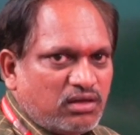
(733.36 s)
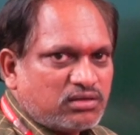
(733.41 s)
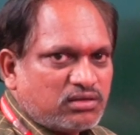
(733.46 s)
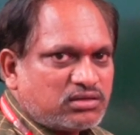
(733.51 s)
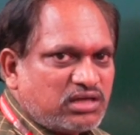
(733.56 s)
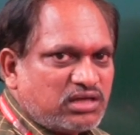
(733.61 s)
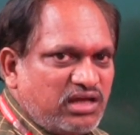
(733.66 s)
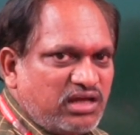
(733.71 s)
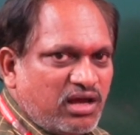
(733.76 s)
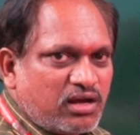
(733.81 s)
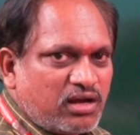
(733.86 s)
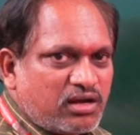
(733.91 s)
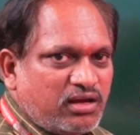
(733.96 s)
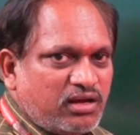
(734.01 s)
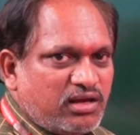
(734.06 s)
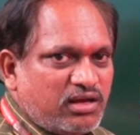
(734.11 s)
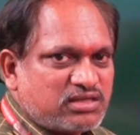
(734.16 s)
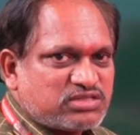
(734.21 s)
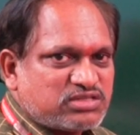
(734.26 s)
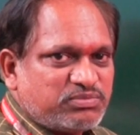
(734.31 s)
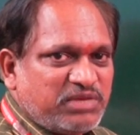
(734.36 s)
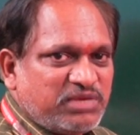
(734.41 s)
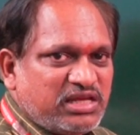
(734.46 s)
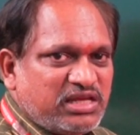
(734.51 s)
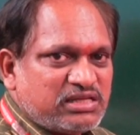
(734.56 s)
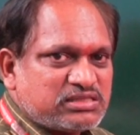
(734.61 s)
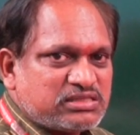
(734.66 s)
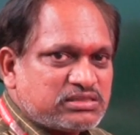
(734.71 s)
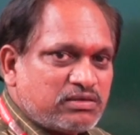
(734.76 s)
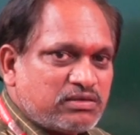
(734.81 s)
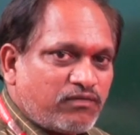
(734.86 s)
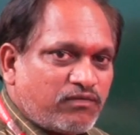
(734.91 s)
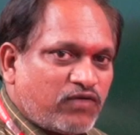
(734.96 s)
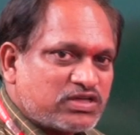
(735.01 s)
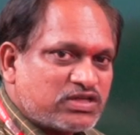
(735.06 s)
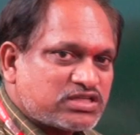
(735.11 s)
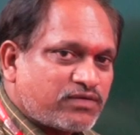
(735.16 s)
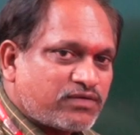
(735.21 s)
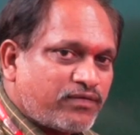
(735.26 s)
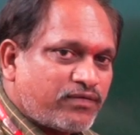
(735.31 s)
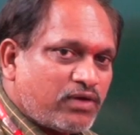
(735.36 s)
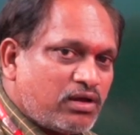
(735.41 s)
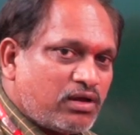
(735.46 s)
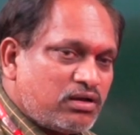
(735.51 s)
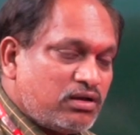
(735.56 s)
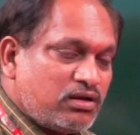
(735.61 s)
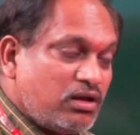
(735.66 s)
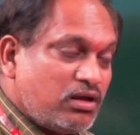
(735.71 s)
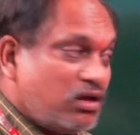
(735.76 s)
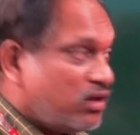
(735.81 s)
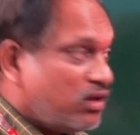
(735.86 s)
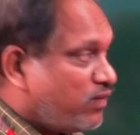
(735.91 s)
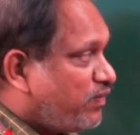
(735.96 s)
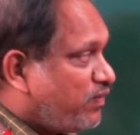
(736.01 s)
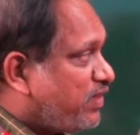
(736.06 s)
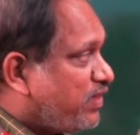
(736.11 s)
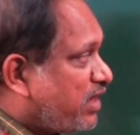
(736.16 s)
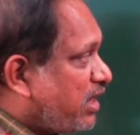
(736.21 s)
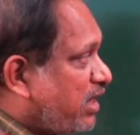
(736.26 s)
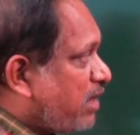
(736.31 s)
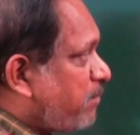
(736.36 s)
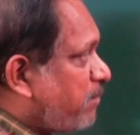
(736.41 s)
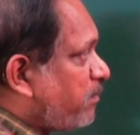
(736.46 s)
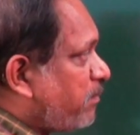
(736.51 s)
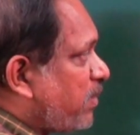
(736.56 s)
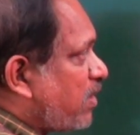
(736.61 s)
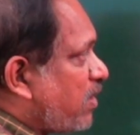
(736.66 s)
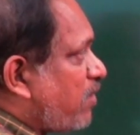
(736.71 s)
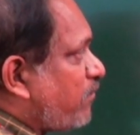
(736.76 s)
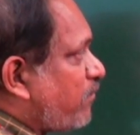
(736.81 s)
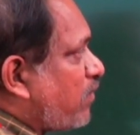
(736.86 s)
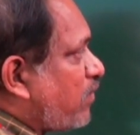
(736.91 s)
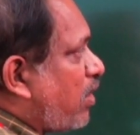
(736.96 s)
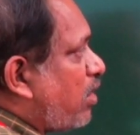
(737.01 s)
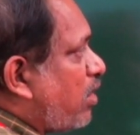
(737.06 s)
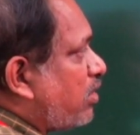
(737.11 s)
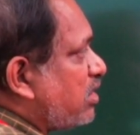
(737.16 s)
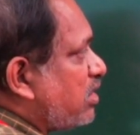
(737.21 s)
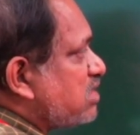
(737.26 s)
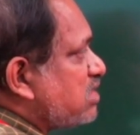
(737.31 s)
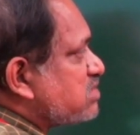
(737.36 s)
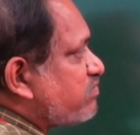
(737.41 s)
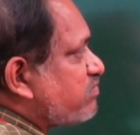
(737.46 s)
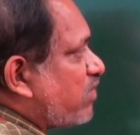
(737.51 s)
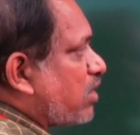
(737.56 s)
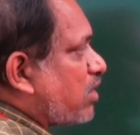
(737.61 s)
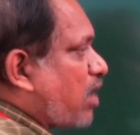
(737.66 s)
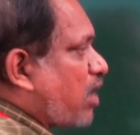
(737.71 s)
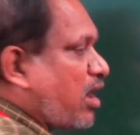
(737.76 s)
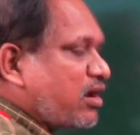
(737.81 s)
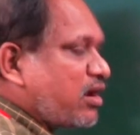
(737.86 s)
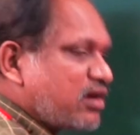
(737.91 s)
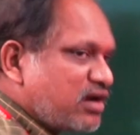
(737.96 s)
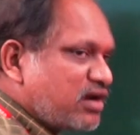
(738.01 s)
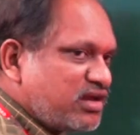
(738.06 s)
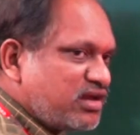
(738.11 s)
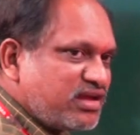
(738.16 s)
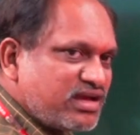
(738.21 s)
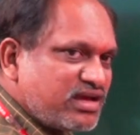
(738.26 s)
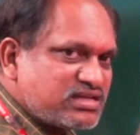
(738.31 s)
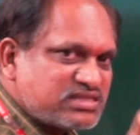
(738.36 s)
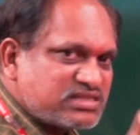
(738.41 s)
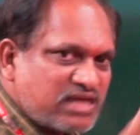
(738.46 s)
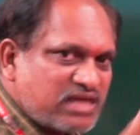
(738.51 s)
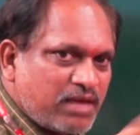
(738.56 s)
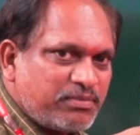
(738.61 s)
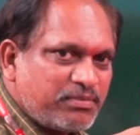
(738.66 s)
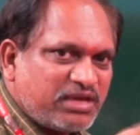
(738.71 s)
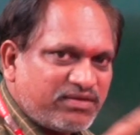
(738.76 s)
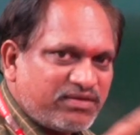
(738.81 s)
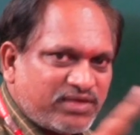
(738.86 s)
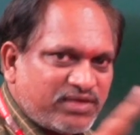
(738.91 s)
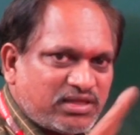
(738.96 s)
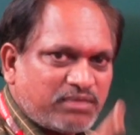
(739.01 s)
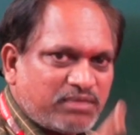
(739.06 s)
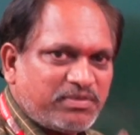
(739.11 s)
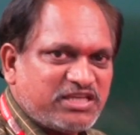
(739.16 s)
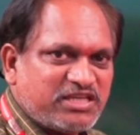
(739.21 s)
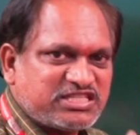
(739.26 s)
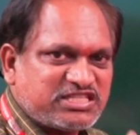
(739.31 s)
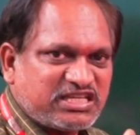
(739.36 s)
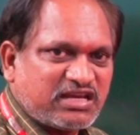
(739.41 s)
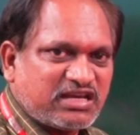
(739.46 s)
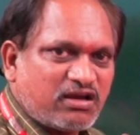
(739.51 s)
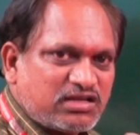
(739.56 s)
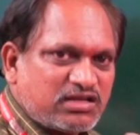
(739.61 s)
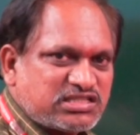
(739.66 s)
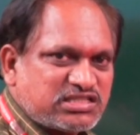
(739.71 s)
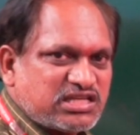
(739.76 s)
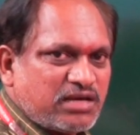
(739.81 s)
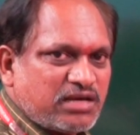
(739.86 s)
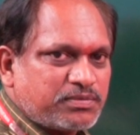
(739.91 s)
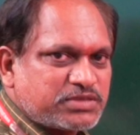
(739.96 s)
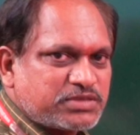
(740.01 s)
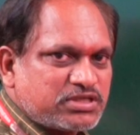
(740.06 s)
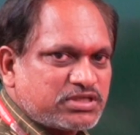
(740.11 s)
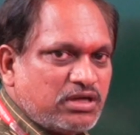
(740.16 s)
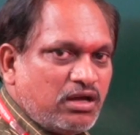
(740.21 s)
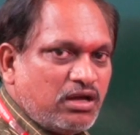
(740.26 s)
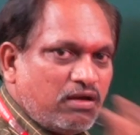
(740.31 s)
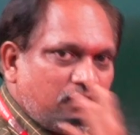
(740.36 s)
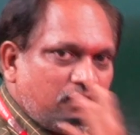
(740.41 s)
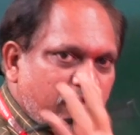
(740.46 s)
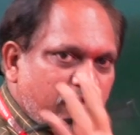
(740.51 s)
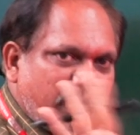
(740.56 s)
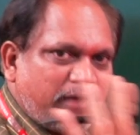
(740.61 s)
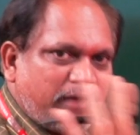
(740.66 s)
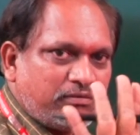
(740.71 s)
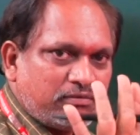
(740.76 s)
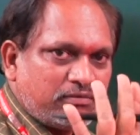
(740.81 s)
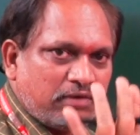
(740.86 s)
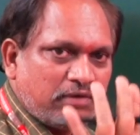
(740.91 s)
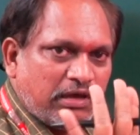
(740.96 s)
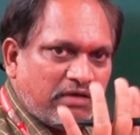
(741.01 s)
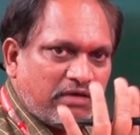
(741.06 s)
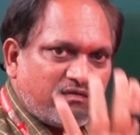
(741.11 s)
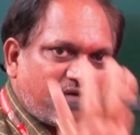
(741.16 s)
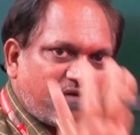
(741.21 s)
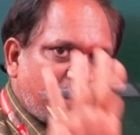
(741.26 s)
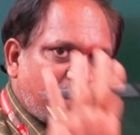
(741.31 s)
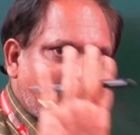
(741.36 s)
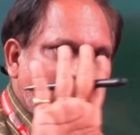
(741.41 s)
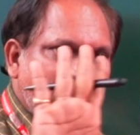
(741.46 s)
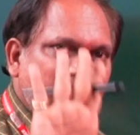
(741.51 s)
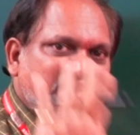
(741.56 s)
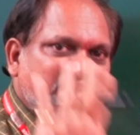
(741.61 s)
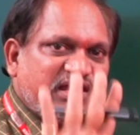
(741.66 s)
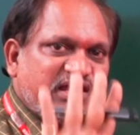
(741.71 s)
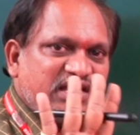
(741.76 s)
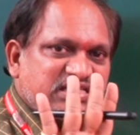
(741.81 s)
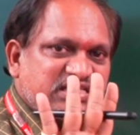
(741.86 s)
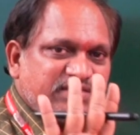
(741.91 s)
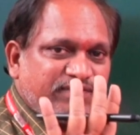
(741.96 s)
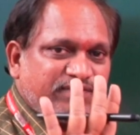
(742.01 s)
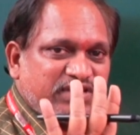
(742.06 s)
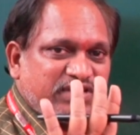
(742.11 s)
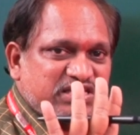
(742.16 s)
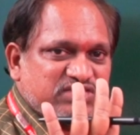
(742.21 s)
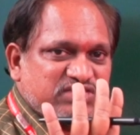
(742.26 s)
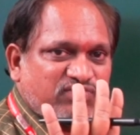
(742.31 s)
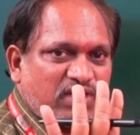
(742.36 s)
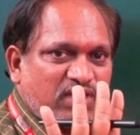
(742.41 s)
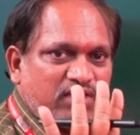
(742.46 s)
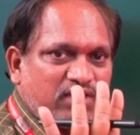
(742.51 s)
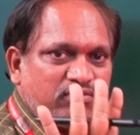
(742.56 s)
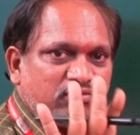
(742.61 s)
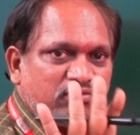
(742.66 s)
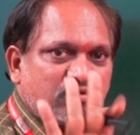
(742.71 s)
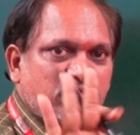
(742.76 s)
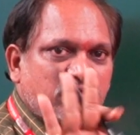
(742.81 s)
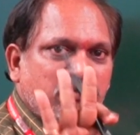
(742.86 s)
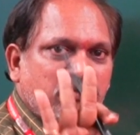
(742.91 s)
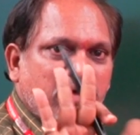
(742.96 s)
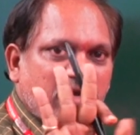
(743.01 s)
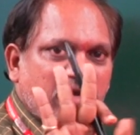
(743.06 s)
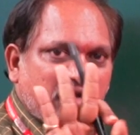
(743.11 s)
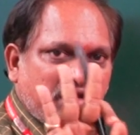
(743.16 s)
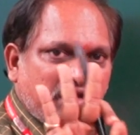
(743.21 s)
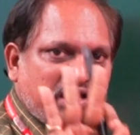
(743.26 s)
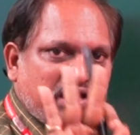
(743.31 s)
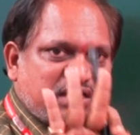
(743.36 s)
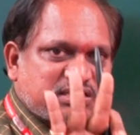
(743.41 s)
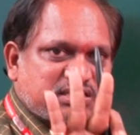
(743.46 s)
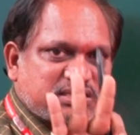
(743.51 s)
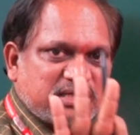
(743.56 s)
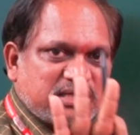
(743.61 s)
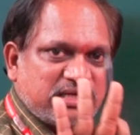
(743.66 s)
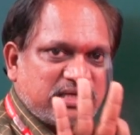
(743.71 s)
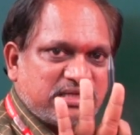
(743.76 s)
300 years means, first of all, the number of odd days per 100 years. I am given the basic concept 5. For 100 years, if it is 5, 200 years